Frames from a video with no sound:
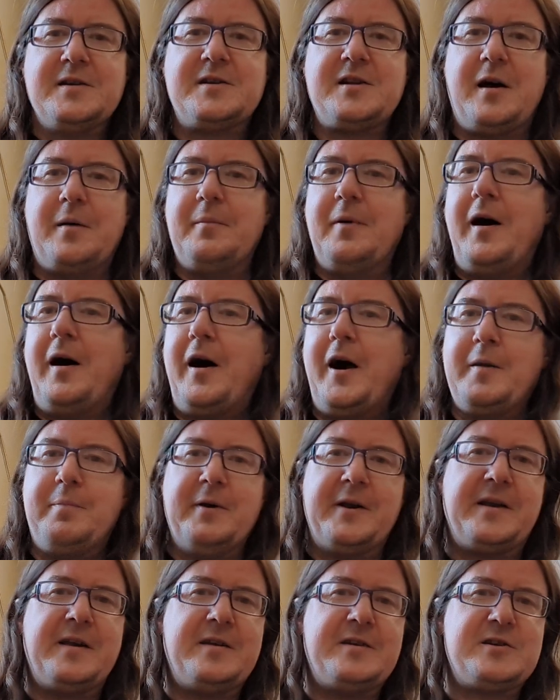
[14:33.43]
Some
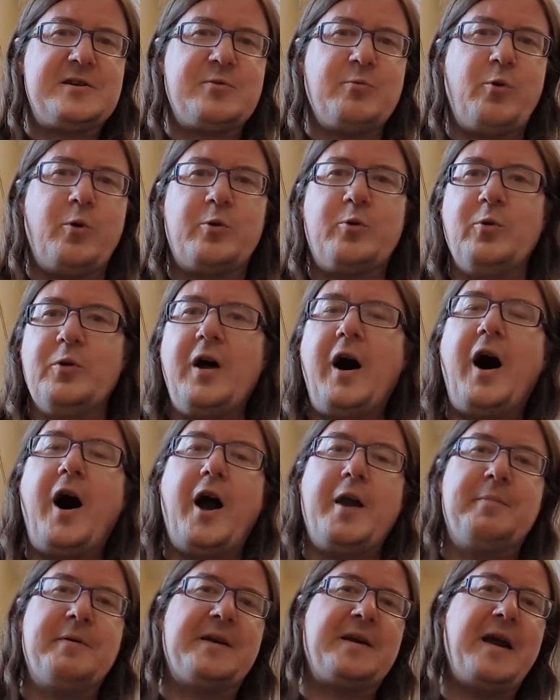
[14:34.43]

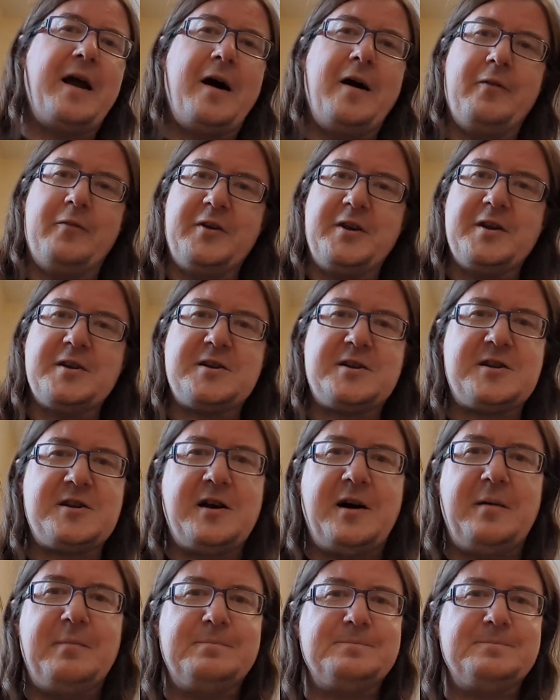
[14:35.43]
hyper-Calvinists,